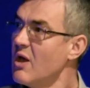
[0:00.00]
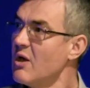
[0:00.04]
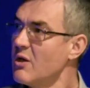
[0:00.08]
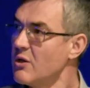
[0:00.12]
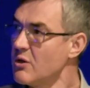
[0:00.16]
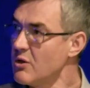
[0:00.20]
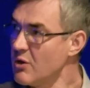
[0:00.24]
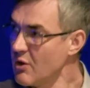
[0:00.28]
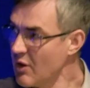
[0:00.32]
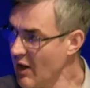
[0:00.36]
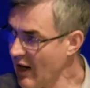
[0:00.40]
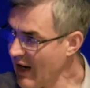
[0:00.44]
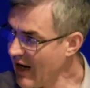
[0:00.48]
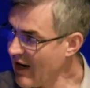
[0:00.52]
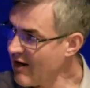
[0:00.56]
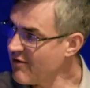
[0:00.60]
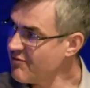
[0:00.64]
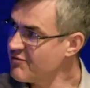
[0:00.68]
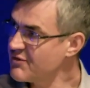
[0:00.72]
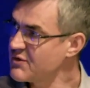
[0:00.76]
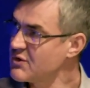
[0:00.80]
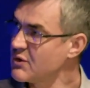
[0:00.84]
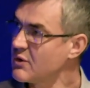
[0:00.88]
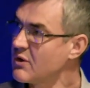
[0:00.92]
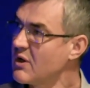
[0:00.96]
you
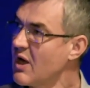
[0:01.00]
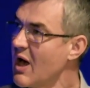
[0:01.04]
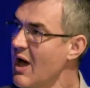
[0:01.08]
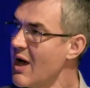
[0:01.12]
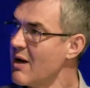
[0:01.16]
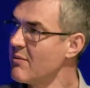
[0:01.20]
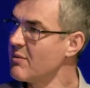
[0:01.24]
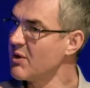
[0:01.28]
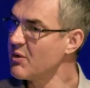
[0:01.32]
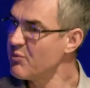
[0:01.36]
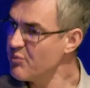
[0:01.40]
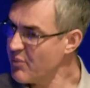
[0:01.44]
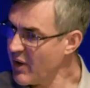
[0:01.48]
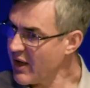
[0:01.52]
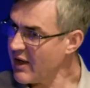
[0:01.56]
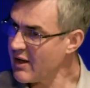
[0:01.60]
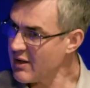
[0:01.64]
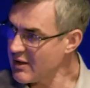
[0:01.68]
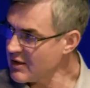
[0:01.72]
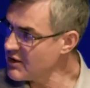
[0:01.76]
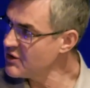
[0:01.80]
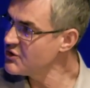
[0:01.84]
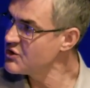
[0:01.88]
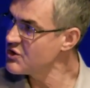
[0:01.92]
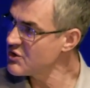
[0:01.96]
have to come and pay
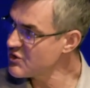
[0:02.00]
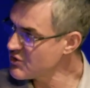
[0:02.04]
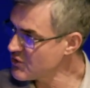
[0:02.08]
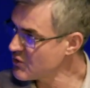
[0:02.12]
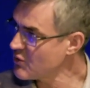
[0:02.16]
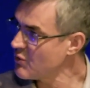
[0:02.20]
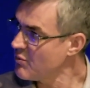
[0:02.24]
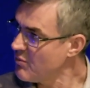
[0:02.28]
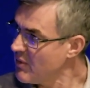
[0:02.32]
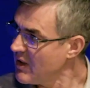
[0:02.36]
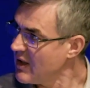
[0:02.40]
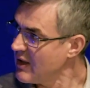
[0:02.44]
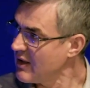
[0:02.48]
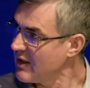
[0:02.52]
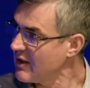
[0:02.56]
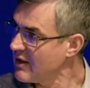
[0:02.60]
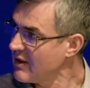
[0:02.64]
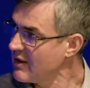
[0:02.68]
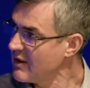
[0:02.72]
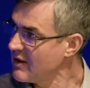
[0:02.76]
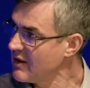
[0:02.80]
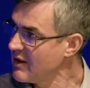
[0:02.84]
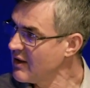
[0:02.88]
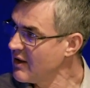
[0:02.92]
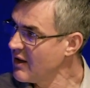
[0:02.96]
allegiance to me,
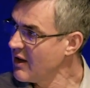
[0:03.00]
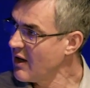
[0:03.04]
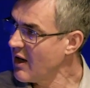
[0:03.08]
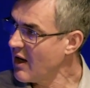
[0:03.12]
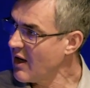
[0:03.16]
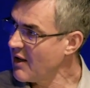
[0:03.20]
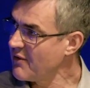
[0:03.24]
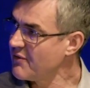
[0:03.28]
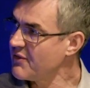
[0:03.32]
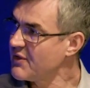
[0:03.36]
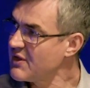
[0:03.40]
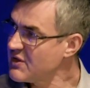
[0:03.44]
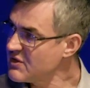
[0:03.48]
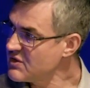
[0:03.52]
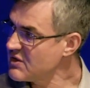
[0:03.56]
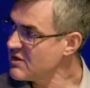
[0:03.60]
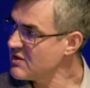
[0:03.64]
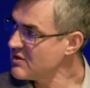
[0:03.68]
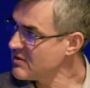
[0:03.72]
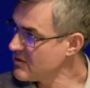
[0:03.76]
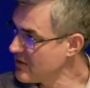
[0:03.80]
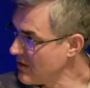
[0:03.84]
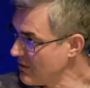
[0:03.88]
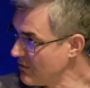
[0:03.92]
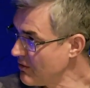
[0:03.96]
and this
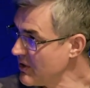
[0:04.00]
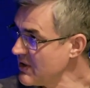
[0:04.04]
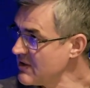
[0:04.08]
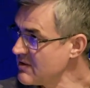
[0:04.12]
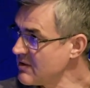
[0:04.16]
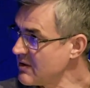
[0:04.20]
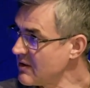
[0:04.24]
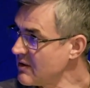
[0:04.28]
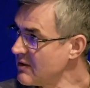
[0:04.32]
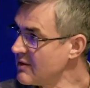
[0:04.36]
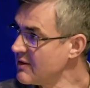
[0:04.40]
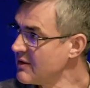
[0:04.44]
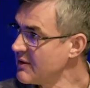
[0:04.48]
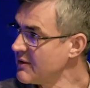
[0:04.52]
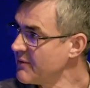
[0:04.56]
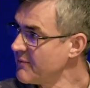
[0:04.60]
is the reason.